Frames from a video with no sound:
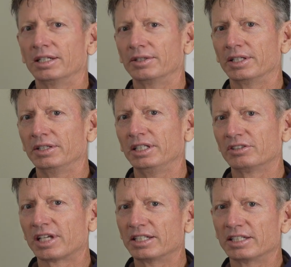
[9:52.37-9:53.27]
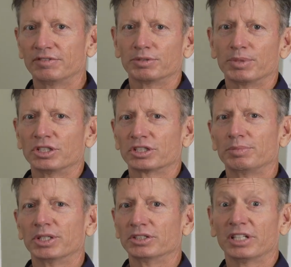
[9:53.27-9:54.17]
and these guys have as much
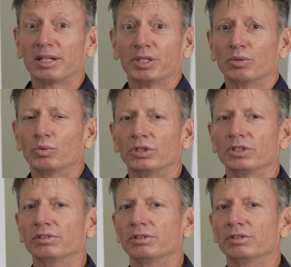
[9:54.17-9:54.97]
experience as anybody in the world,